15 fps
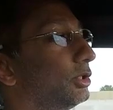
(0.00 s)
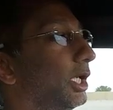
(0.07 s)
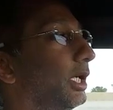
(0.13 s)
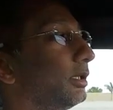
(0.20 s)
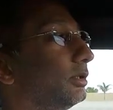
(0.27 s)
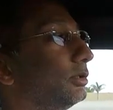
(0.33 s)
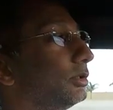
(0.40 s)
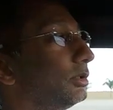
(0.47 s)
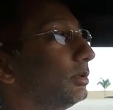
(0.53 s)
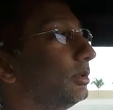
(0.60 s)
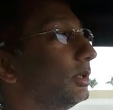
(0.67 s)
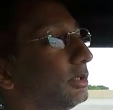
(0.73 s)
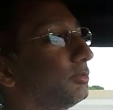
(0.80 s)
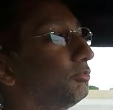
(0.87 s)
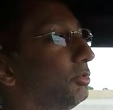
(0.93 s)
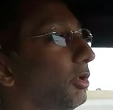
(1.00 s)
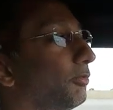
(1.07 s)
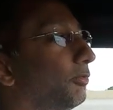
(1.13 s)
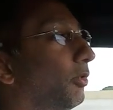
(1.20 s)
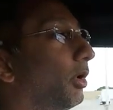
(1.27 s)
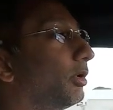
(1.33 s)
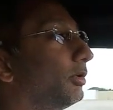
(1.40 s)
Challenger. That's
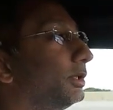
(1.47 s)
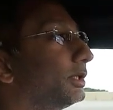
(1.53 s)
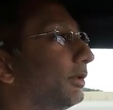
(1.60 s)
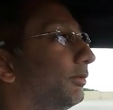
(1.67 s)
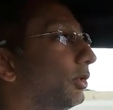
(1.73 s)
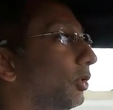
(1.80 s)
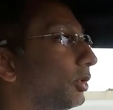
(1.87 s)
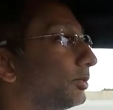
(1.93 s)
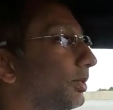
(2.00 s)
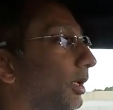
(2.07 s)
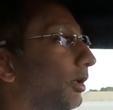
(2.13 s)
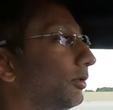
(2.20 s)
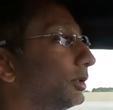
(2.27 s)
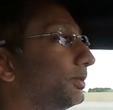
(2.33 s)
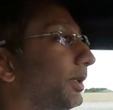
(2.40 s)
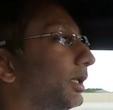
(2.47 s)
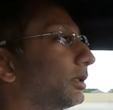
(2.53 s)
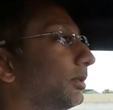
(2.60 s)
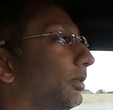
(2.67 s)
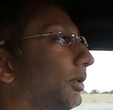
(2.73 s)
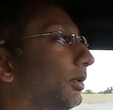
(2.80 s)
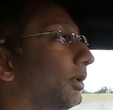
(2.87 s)
470 horsepower,
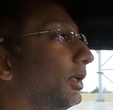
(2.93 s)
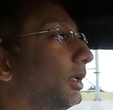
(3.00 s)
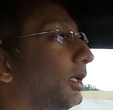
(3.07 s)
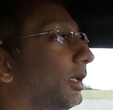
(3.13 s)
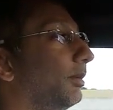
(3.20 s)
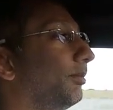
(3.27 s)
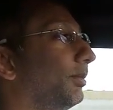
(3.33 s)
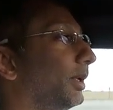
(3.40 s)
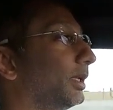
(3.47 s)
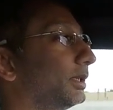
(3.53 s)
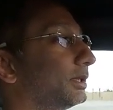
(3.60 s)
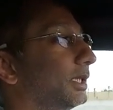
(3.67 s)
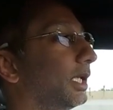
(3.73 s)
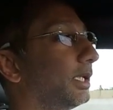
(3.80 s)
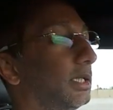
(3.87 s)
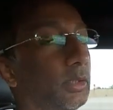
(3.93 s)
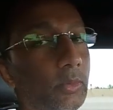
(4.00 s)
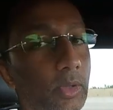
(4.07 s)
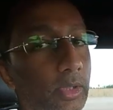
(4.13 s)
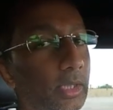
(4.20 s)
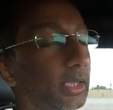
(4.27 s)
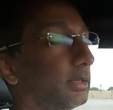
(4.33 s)
respectable, but it's not
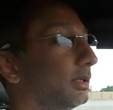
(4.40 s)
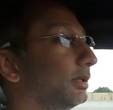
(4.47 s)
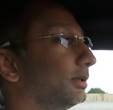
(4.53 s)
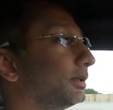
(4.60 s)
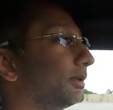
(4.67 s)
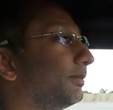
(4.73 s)
anywhere like this.